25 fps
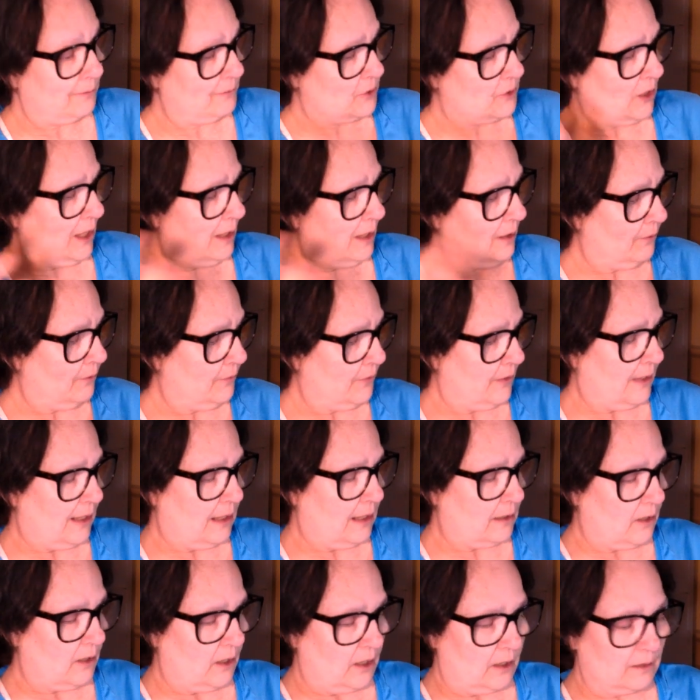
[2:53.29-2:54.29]
channel for that
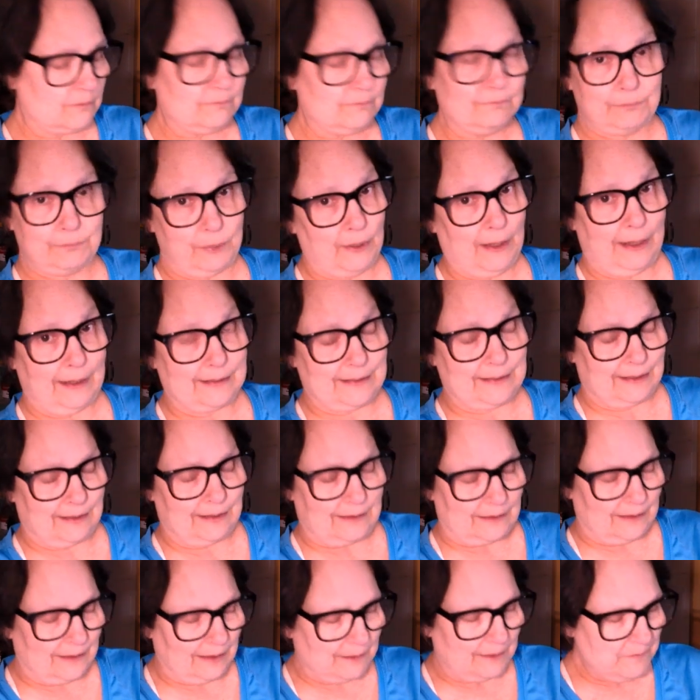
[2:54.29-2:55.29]
long,
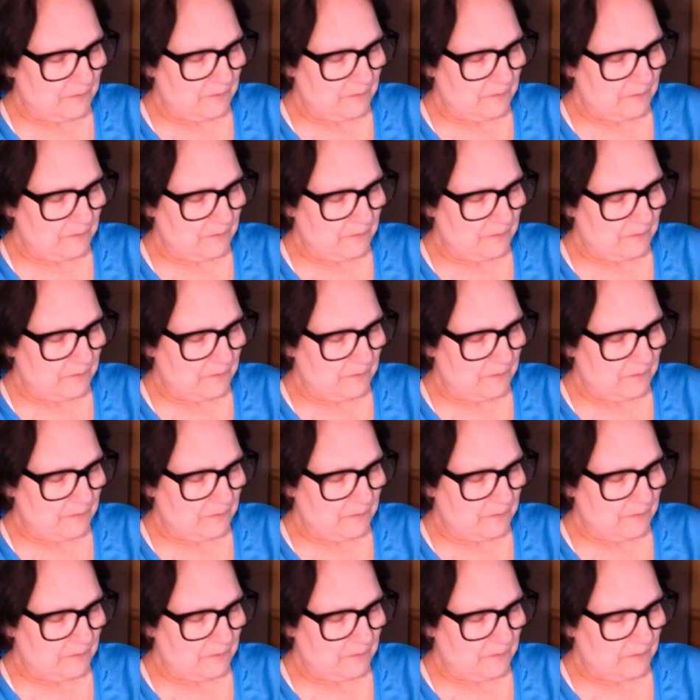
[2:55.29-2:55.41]
practically,